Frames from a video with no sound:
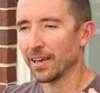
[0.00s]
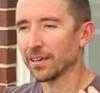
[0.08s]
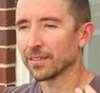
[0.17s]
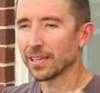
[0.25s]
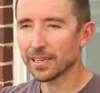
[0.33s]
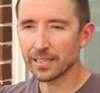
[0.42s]

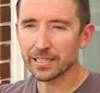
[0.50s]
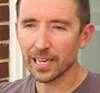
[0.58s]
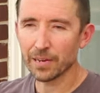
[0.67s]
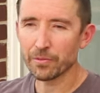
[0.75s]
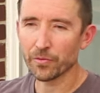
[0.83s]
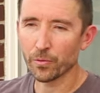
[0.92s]
a lot of the
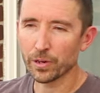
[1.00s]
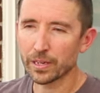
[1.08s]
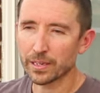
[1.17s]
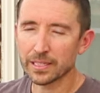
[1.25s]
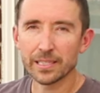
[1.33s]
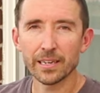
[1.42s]
time, if we're
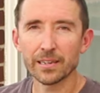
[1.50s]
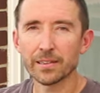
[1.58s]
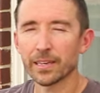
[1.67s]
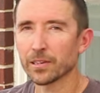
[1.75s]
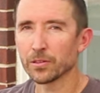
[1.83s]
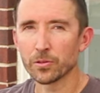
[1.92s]
gonna
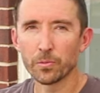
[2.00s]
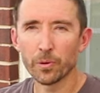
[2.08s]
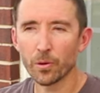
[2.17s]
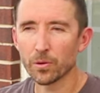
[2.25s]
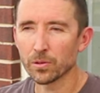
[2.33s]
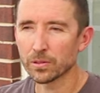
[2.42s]
send like a
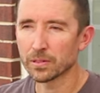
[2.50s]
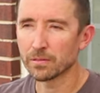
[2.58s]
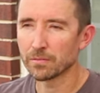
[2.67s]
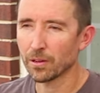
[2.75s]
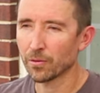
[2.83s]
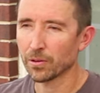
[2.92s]

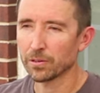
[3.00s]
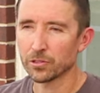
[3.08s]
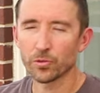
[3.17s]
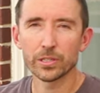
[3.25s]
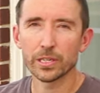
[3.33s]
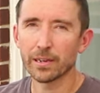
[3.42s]
Leupold or
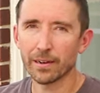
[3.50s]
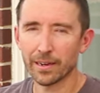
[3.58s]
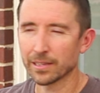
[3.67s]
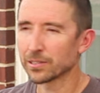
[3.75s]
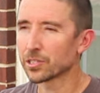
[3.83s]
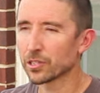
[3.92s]
a
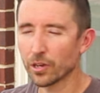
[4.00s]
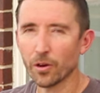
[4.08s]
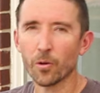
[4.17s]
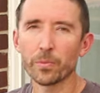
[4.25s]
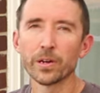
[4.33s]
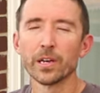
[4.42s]
Trigicon
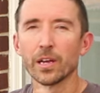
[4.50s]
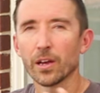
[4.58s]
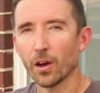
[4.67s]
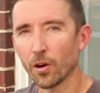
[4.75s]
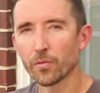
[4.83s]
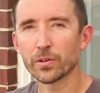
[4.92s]
scope
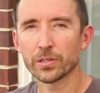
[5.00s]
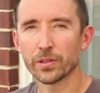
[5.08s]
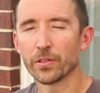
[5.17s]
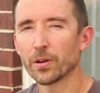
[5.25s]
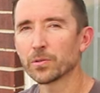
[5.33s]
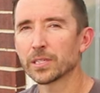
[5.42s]
over
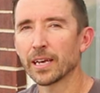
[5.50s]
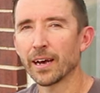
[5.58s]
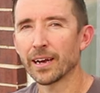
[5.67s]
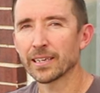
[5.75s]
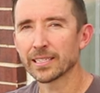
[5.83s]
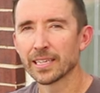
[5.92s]
to those
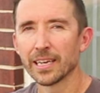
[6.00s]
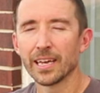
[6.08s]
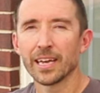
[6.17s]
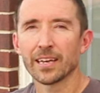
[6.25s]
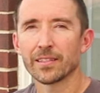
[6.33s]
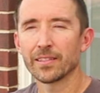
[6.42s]
guys,
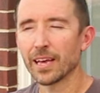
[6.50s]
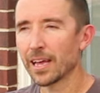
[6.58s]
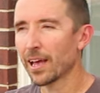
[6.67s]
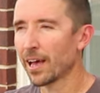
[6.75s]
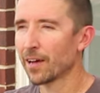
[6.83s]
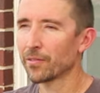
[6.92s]

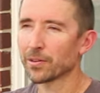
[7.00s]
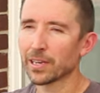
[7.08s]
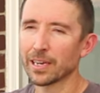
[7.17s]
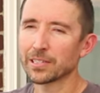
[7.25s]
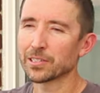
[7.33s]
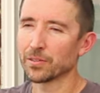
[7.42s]
they have
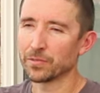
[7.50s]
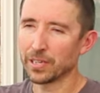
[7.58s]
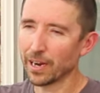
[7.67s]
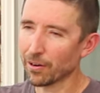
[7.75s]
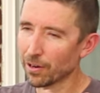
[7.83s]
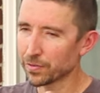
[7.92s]
all kinds of
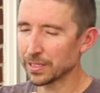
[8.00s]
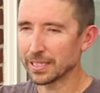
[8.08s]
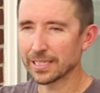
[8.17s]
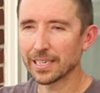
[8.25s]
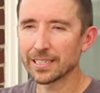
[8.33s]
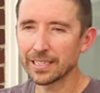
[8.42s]
tariffs
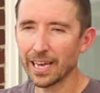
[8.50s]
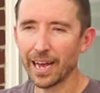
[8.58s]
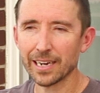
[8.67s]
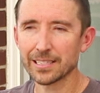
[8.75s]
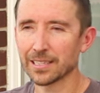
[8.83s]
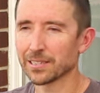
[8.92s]
and sin
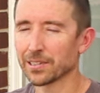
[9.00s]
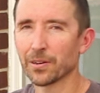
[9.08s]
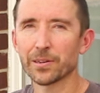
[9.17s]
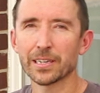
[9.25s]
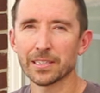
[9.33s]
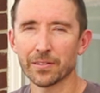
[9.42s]
taxes and
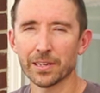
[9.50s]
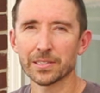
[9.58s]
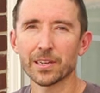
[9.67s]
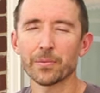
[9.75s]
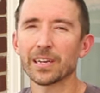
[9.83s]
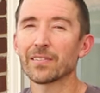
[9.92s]
all kinds of
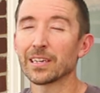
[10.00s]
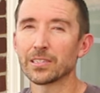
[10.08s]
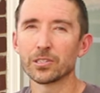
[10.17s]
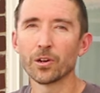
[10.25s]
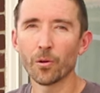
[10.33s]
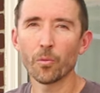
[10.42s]
things coming in.
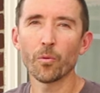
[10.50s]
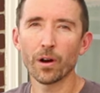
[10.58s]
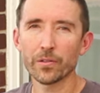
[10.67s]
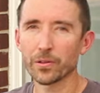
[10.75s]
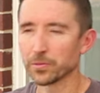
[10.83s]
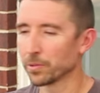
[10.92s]
They don't
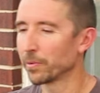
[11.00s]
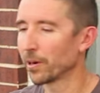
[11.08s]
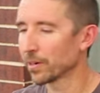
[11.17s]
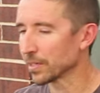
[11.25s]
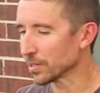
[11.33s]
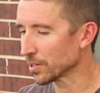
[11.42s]
want those
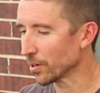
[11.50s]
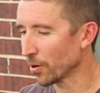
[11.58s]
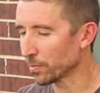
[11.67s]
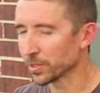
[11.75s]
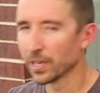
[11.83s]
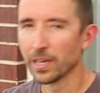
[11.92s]
American
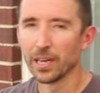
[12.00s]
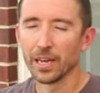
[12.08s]
scopes.